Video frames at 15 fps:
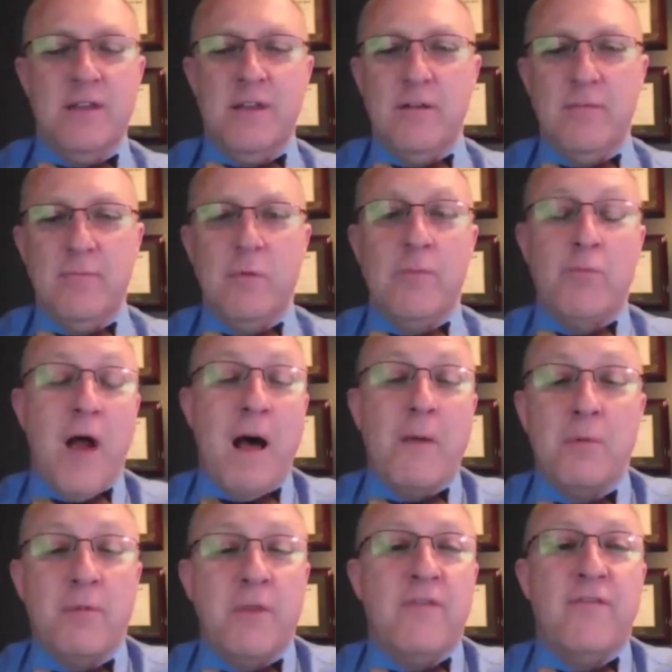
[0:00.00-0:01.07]
it will
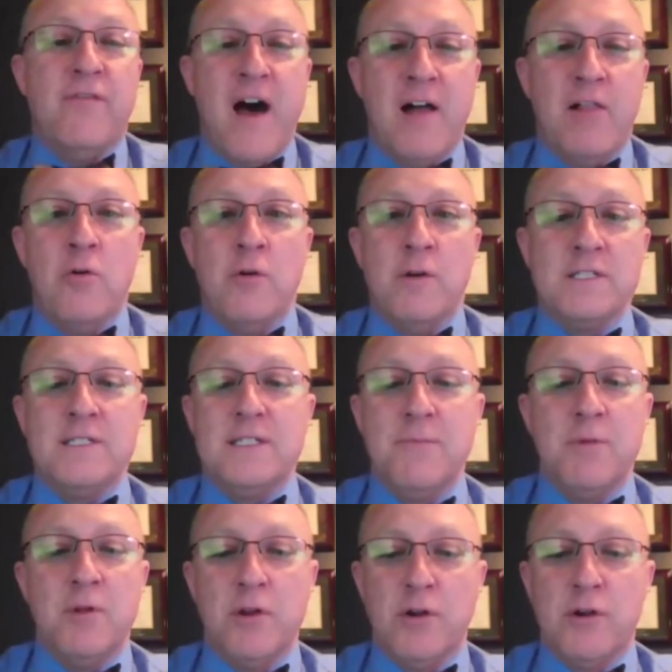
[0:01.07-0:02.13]
probably follow a
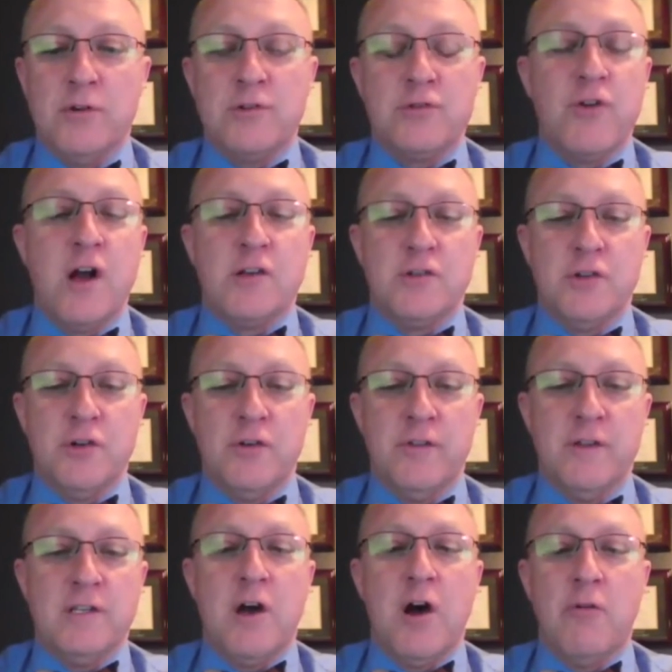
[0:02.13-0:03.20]
similar structure
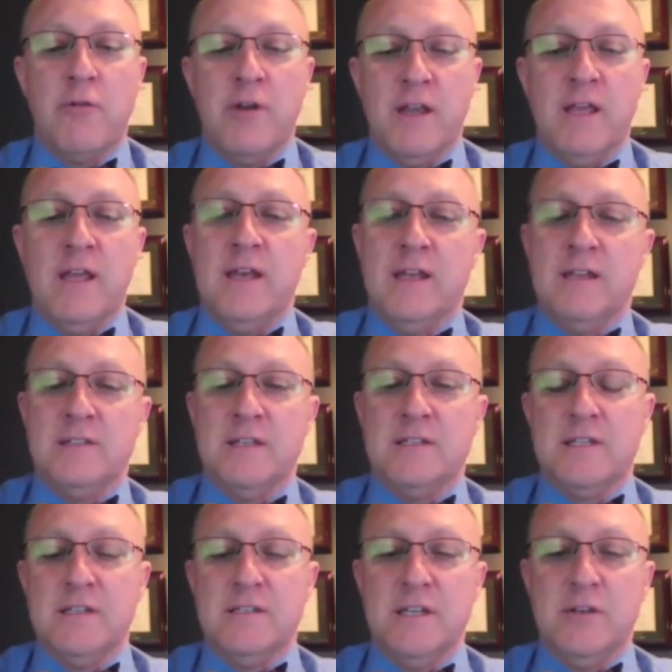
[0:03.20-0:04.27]
that's already in
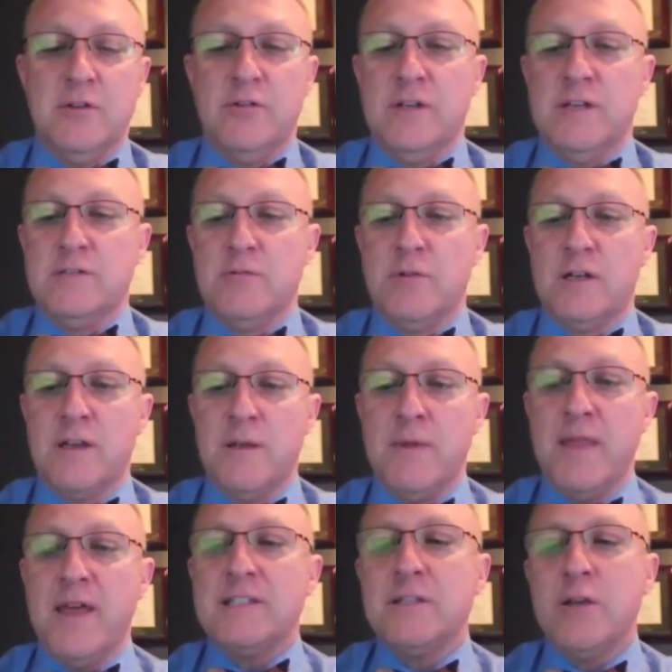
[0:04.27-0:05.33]
existence in your district. I
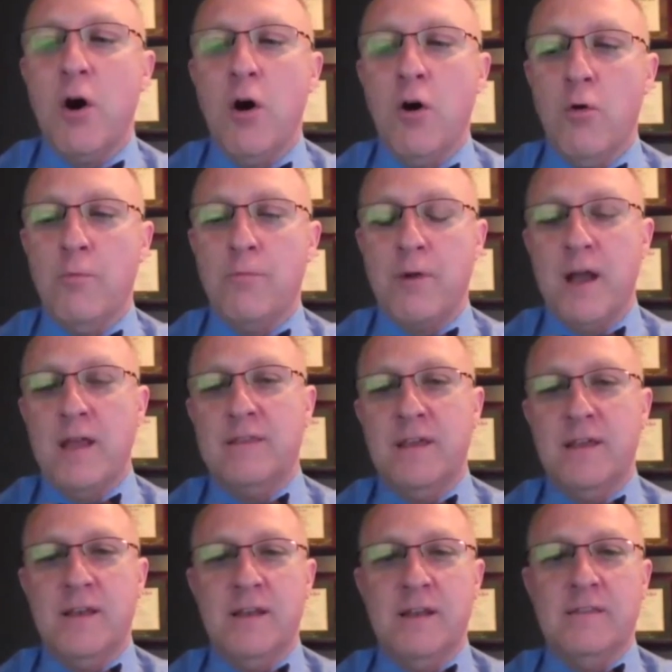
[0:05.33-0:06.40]
mean, that's the hope, right?
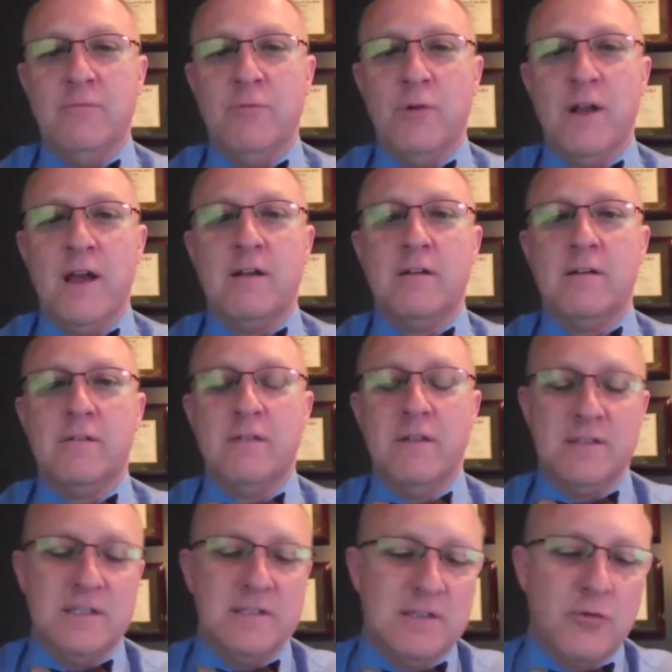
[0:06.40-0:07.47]
That we're not,
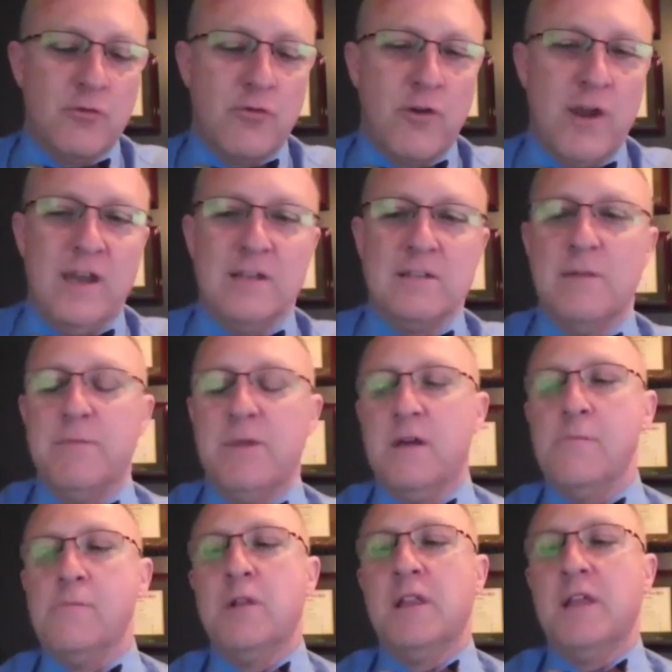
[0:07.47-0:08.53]
this isn't creating something
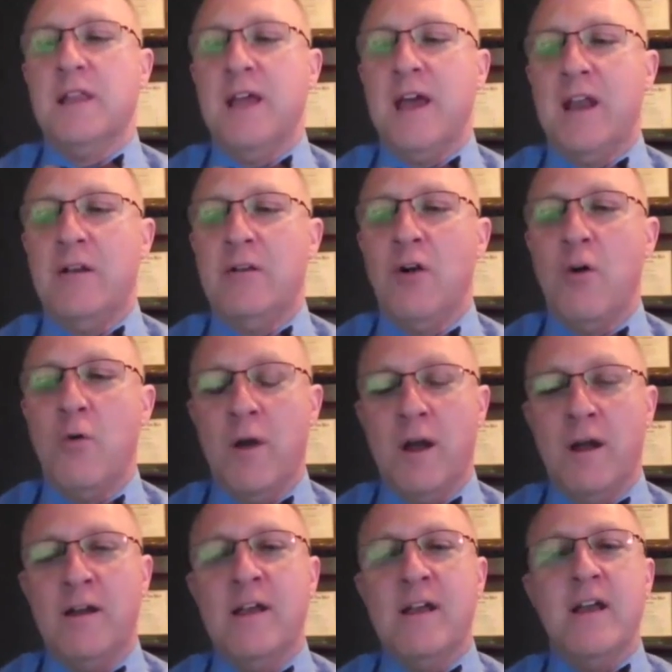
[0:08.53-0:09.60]
completely out of
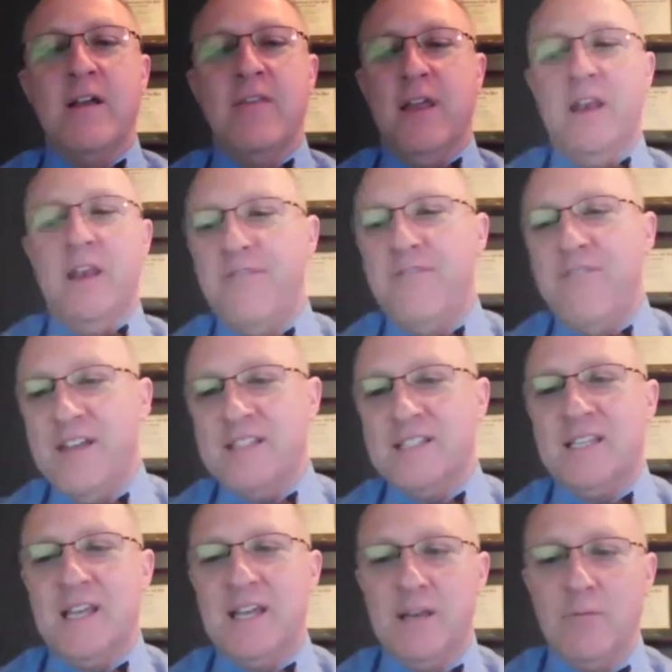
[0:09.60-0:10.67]
nowhere, that it
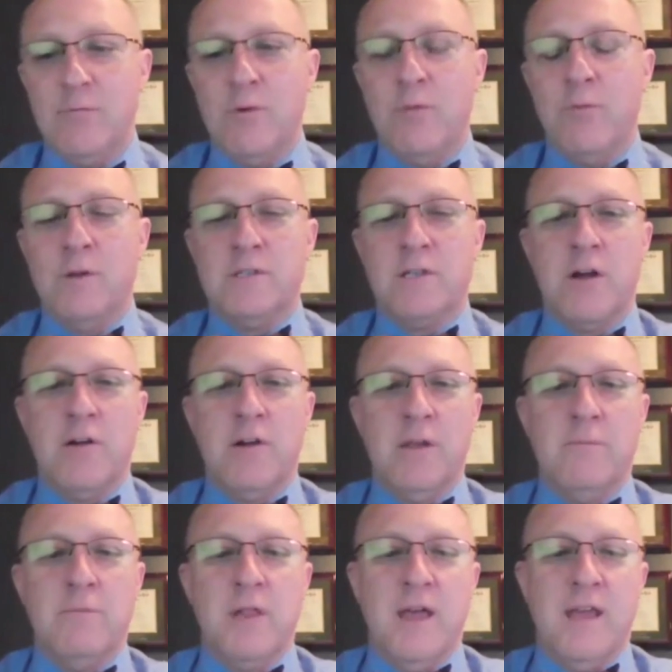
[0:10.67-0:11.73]
fits in with what's already
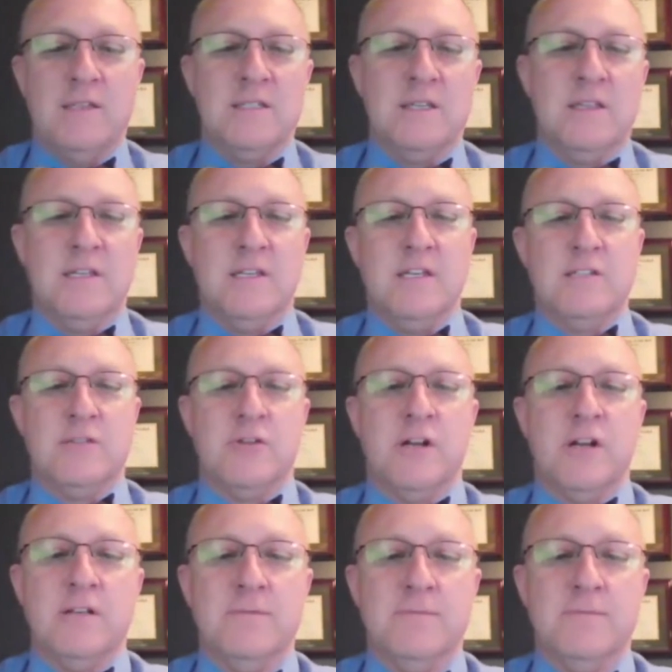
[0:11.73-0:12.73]
in place in the district.